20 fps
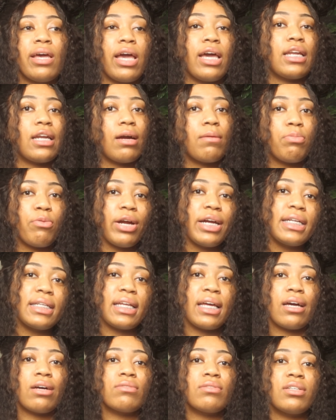and I break
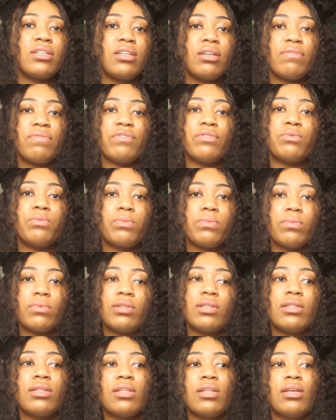down the different
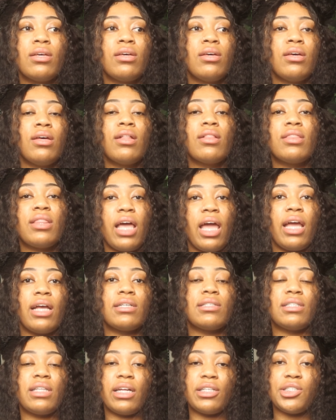
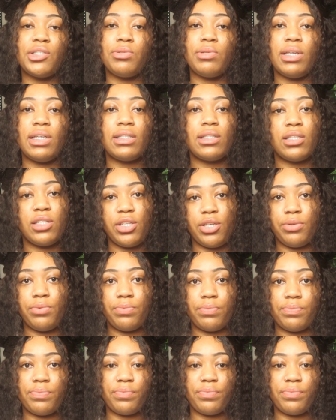things that you need to do.